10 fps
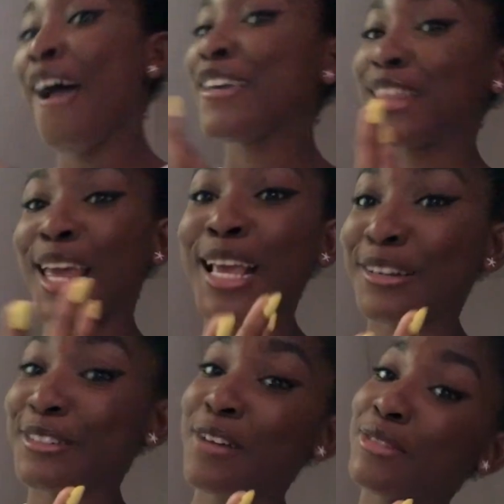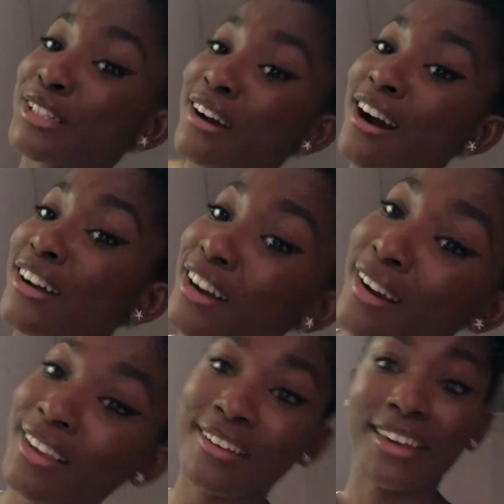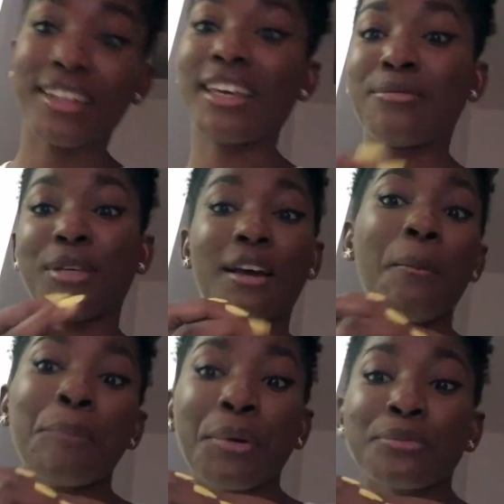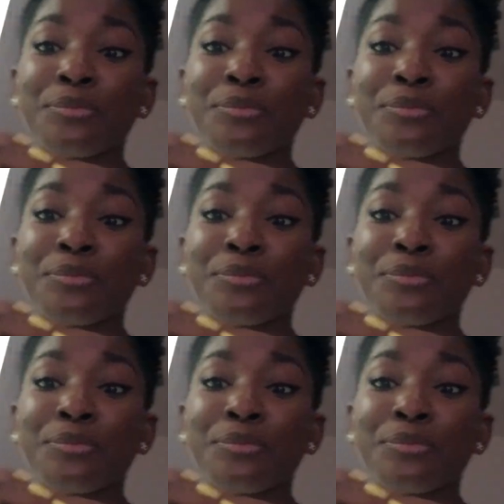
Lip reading: You think you're coming to Hungary, you can hit me up.